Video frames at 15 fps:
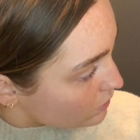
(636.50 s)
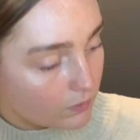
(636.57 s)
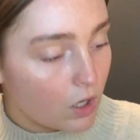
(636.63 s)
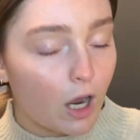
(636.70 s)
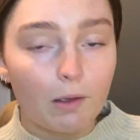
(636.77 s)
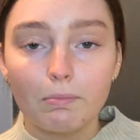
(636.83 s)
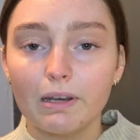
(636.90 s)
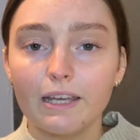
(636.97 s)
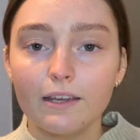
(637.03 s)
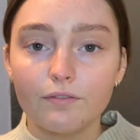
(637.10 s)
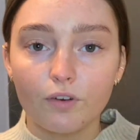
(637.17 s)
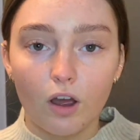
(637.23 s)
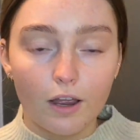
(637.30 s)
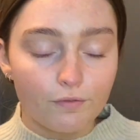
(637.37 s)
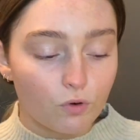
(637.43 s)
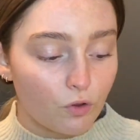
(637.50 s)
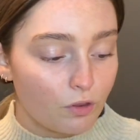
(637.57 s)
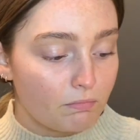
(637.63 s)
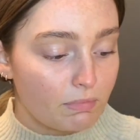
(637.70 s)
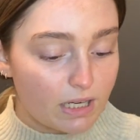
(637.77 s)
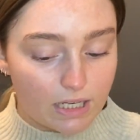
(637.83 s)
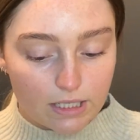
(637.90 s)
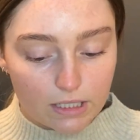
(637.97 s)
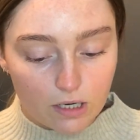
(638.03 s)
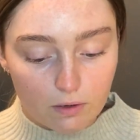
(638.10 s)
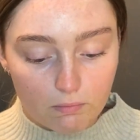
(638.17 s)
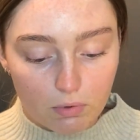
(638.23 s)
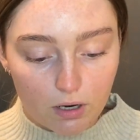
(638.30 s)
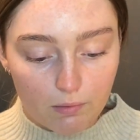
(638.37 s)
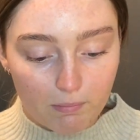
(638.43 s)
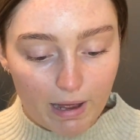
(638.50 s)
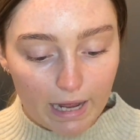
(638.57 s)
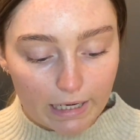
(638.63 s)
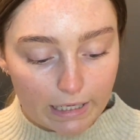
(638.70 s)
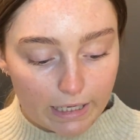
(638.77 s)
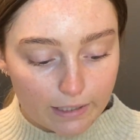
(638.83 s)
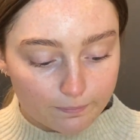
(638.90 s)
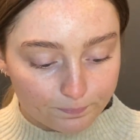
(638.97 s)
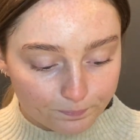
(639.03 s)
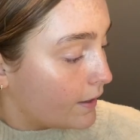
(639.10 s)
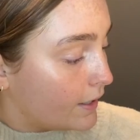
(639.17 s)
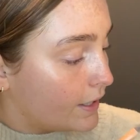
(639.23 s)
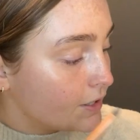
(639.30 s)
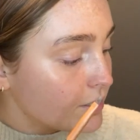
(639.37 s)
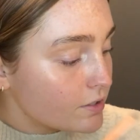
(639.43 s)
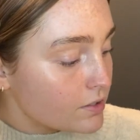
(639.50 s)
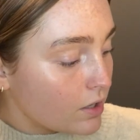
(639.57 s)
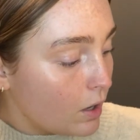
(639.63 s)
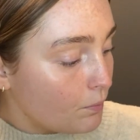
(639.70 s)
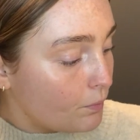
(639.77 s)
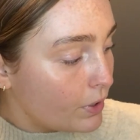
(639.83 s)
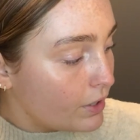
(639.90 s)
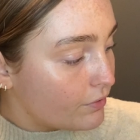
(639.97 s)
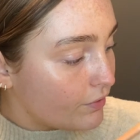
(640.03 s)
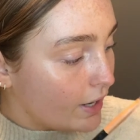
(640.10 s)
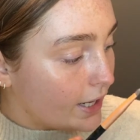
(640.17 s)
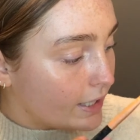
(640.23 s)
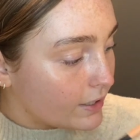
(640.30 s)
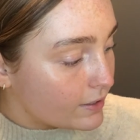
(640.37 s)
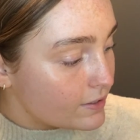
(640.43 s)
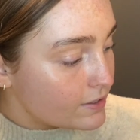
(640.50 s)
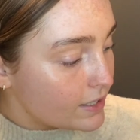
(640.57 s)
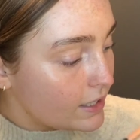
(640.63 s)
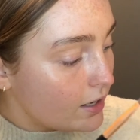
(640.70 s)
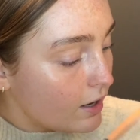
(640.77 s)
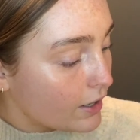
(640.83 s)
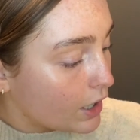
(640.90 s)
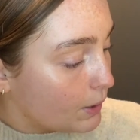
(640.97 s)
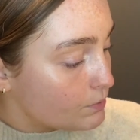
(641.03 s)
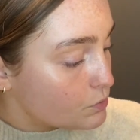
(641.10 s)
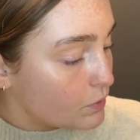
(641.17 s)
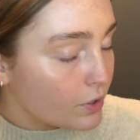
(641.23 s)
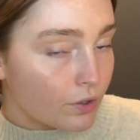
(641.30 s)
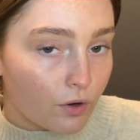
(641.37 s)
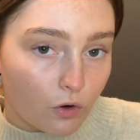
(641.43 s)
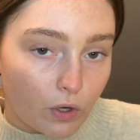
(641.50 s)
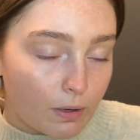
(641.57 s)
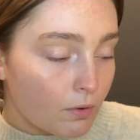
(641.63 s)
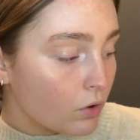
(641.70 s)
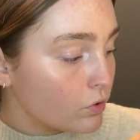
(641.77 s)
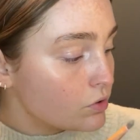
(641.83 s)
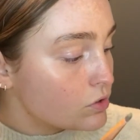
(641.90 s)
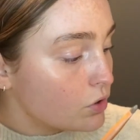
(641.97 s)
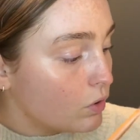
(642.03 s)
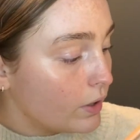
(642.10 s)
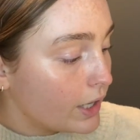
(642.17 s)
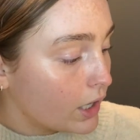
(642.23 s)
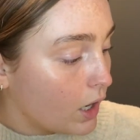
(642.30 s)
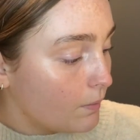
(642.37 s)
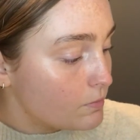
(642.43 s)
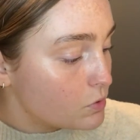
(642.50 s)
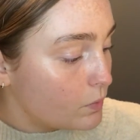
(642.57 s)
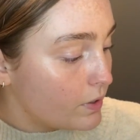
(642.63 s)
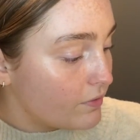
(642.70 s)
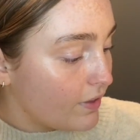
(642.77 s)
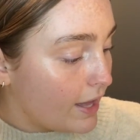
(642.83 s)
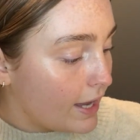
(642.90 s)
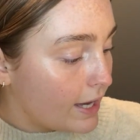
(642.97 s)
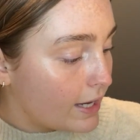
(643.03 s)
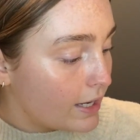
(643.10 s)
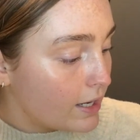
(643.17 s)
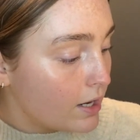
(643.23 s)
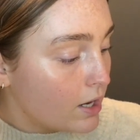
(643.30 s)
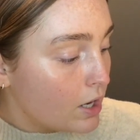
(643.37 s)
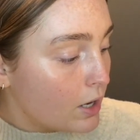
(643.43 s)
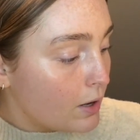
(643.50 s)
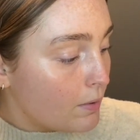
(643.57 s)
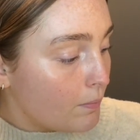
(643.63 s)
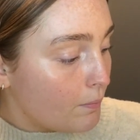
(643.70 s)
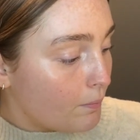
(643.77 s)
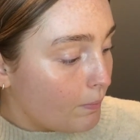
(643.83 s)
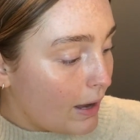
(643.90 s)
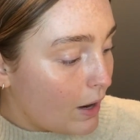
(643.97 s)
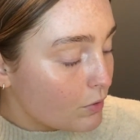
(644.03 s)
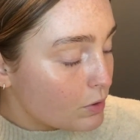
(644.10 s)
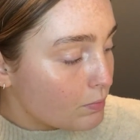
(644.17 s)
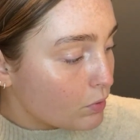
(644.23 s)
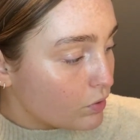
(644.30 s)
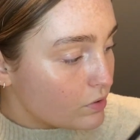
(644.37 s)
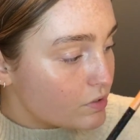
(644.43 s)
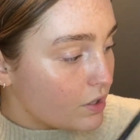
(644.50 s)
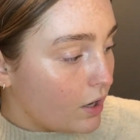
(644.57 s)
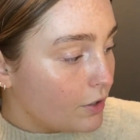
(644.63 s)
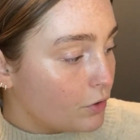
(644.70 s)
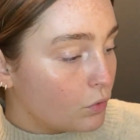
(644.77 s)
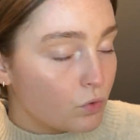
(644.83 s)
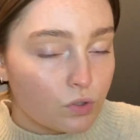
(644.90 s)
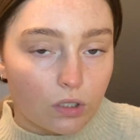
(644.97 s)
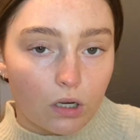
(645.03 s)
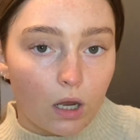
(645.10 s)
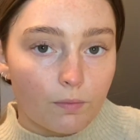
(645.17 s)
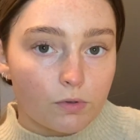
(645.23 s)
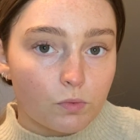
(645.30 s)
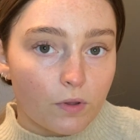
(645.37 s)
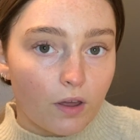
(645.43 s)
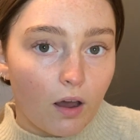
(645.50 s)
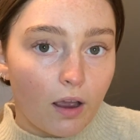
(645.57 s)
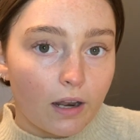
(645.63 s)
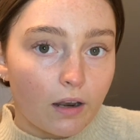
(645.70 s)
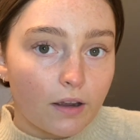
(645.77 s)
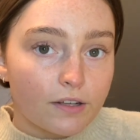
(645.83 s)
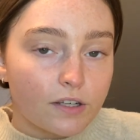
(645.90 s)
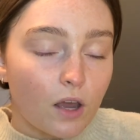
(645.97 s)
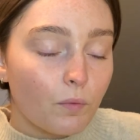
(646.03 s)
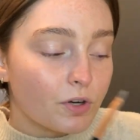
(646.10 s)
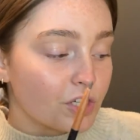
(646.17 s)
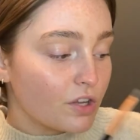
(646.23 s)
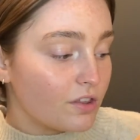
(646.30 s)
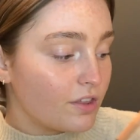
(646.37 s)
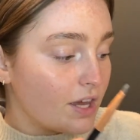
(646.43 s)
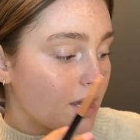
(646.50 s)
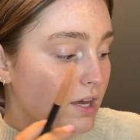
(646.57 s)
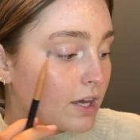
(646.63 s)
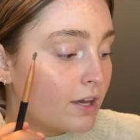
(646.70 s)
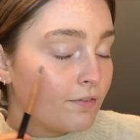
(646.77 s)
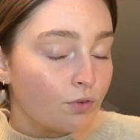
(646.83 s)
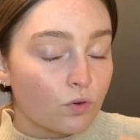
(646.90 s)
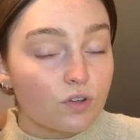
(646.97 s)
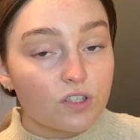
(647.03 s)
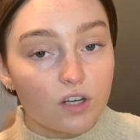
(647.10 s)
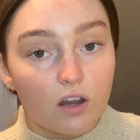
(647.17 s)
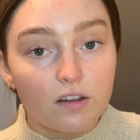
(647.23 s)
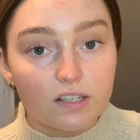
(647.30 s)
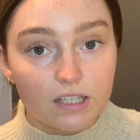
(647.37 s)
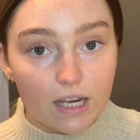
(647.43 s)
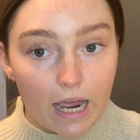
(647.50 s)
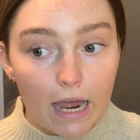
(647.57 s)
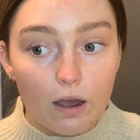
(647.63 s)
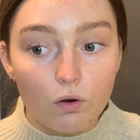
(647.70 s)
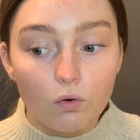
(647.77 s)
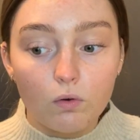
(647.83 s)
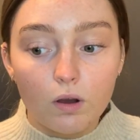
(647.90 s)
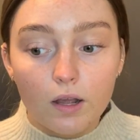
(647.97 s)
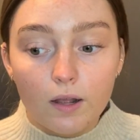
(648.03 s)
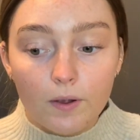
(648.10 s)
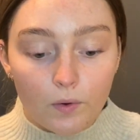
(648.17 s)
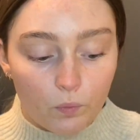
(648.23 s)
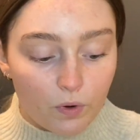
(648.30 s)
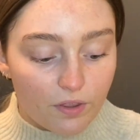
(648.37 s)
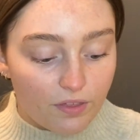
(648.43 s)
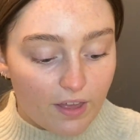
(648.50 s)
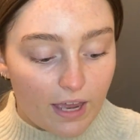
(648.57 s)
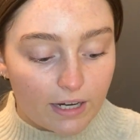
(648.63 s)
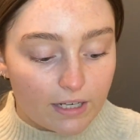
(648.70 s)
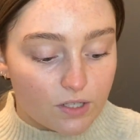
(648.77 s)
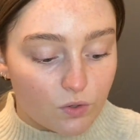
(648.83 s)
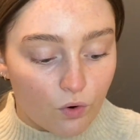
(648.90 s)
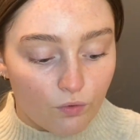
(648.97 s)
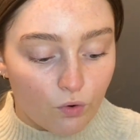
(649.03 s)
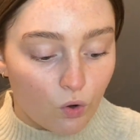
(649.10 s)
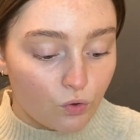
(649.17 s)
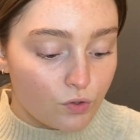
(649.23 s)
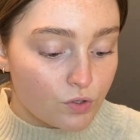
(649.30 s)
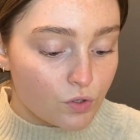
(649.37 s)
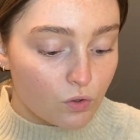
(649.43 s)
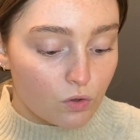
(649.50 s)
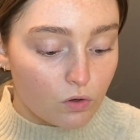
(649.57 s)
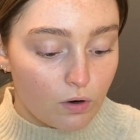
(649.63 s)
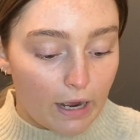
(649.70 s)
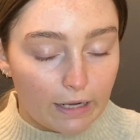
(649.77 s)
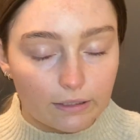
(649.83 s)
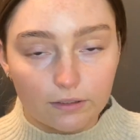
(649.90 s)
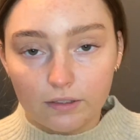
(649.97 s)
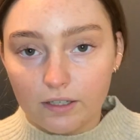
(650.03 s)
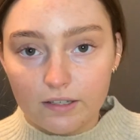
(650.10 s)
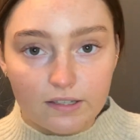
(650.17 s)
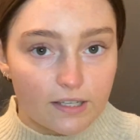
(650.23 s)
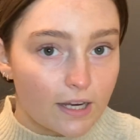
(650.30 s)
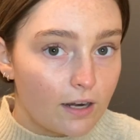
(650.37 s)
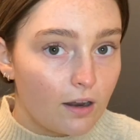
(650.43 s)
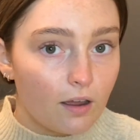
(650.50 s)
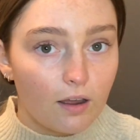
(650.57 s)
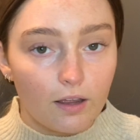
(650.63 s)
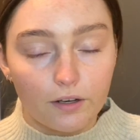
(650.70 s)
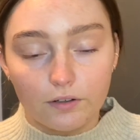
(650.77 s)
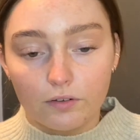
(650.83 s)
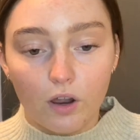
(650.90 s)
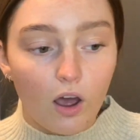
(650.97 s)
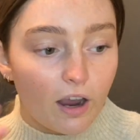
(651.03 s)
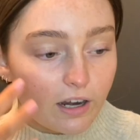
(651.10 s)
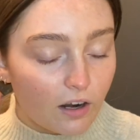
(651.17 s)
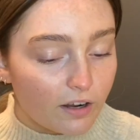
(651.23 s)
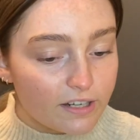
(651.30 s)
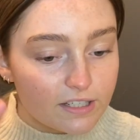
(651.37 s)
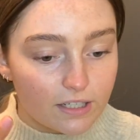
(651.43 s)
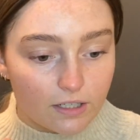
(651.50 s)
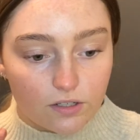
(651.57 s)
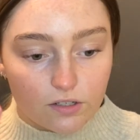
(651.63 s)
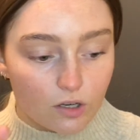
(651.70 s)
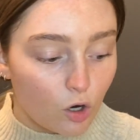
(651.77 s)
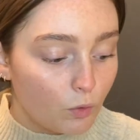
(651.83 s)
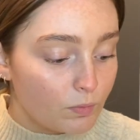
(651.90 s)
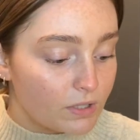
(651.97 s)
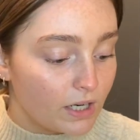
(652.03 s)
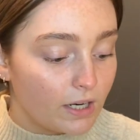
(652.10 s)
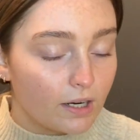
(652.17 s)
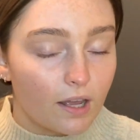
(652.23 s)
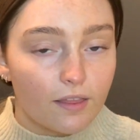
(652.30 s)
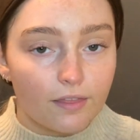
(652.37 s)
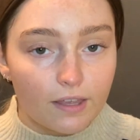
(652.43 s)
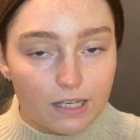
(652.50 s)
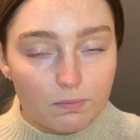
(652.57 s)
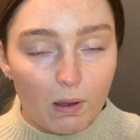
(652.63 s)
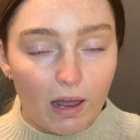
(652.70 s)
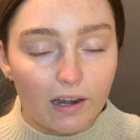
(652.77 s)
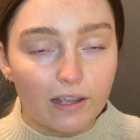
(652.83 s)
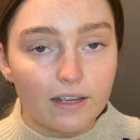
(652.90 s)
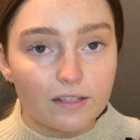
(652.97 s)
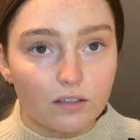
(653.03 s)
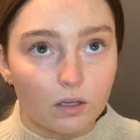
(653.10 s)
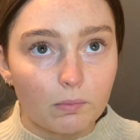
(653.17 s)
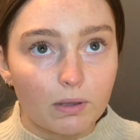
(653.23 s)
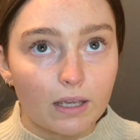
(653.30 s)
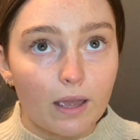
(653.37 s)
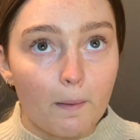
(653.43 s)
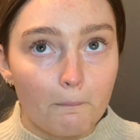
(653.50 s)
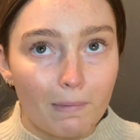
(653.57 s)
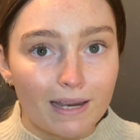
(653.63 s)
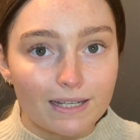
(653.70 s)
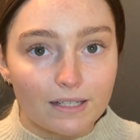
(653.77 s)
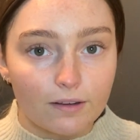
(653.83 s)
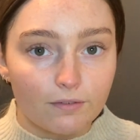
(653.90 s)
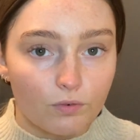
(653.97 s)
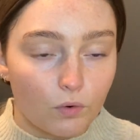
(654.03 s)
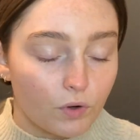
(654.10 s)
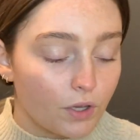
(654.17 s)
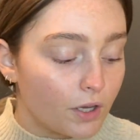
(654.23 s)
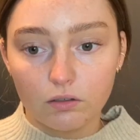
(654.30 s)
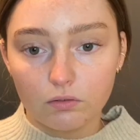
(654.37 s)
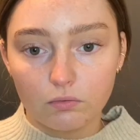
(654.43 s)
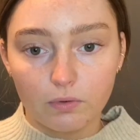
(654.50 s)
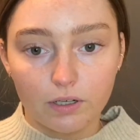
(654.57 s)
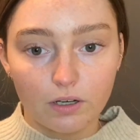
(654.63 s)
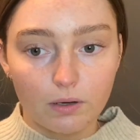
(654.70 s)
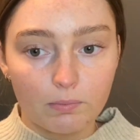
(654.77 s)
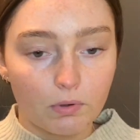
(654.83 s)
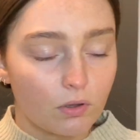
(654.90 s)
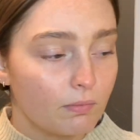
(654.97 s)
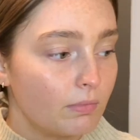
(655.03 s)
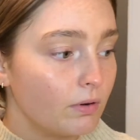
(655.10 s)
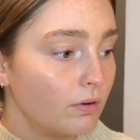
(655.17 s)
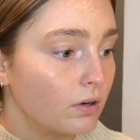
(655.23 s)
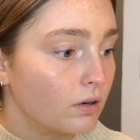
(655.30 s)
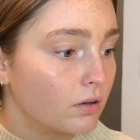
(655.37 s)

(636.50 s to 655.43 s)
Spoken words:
I believe I've got the medium palette. It does come with a concealer, it comes with a cream contour, it comes with a powder bronzer, and it also comes with a highlighter, which I think if you're starting out with any sort of contour and concealer and highlighting and sculpting, this palette is going to be amazing for you. Where did I put the mirror?